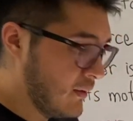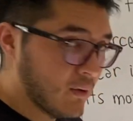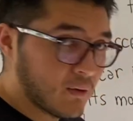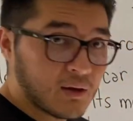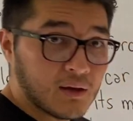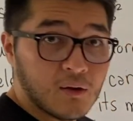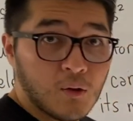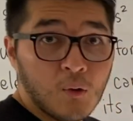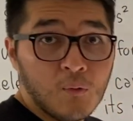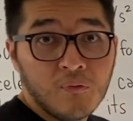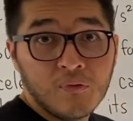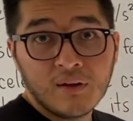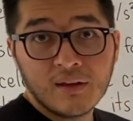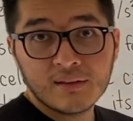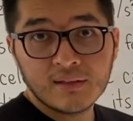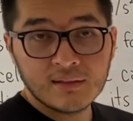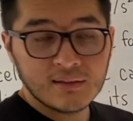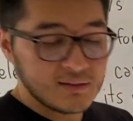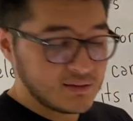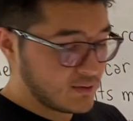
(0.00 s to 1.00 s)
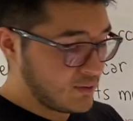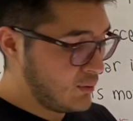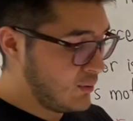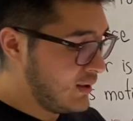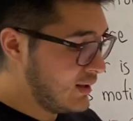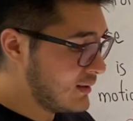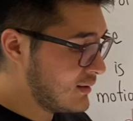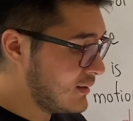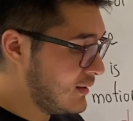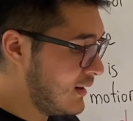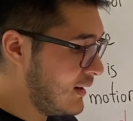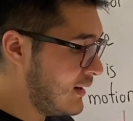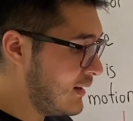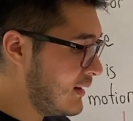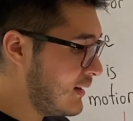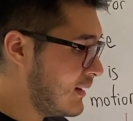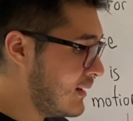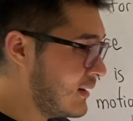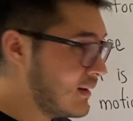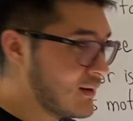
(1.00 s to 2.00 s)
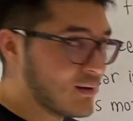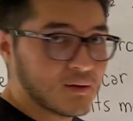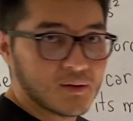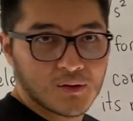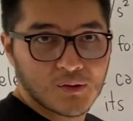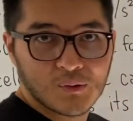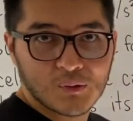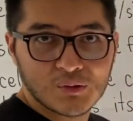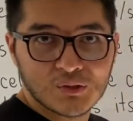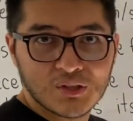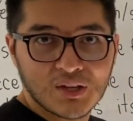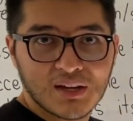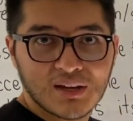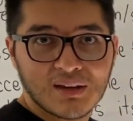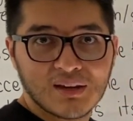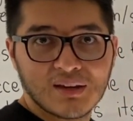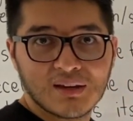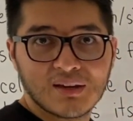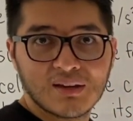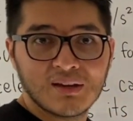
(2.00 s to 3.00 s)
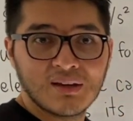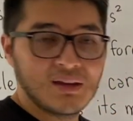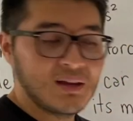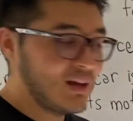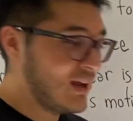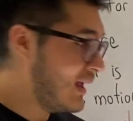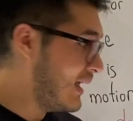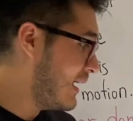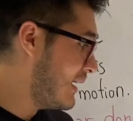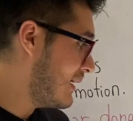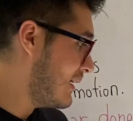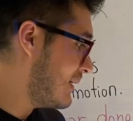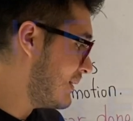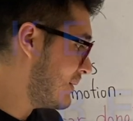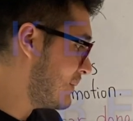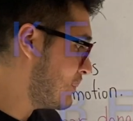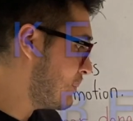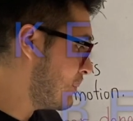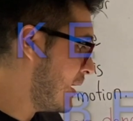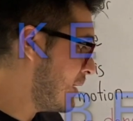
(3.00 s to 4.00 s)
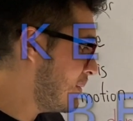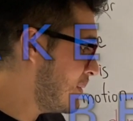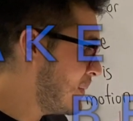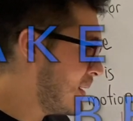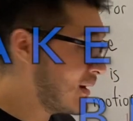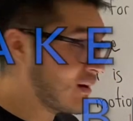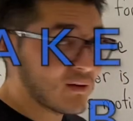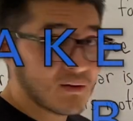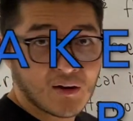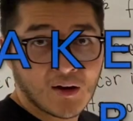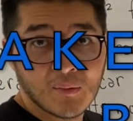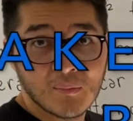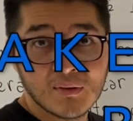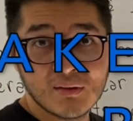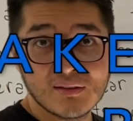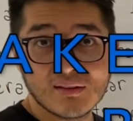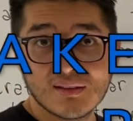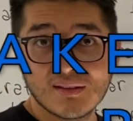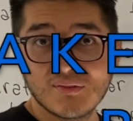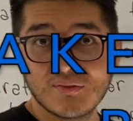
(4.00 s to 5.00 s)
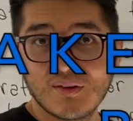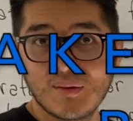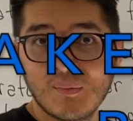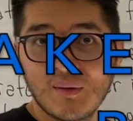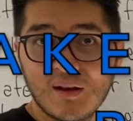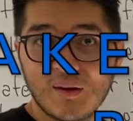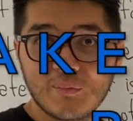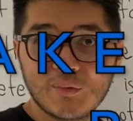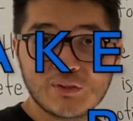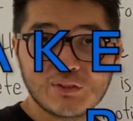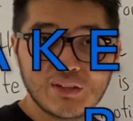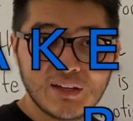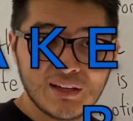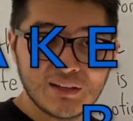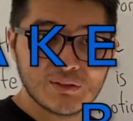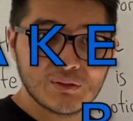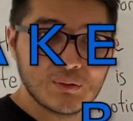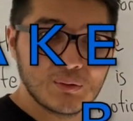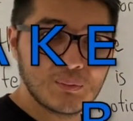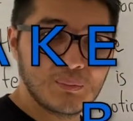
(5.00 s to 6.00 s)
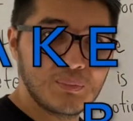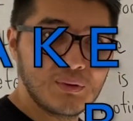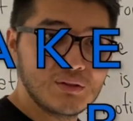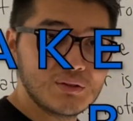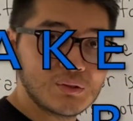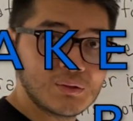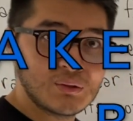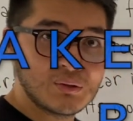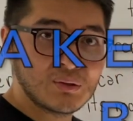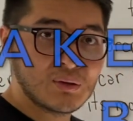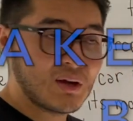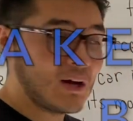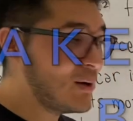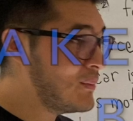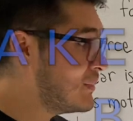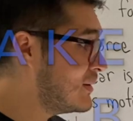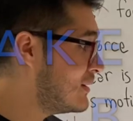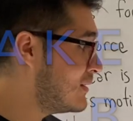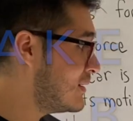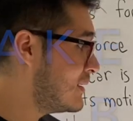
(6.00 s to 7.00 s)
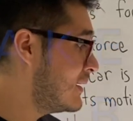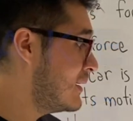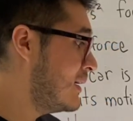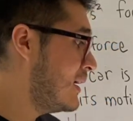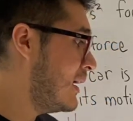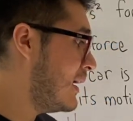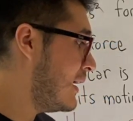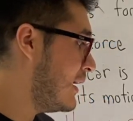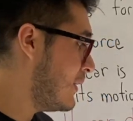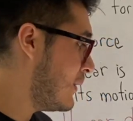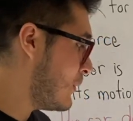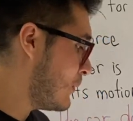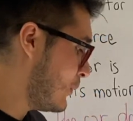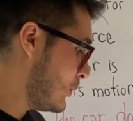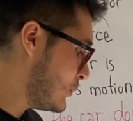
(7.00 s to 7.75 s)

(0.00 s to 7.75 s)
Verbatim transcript: Okay, hopefully I did this correct. Uh, you could check and maybe make a comment if I made a mistake. So be sure to comment. Uh, you can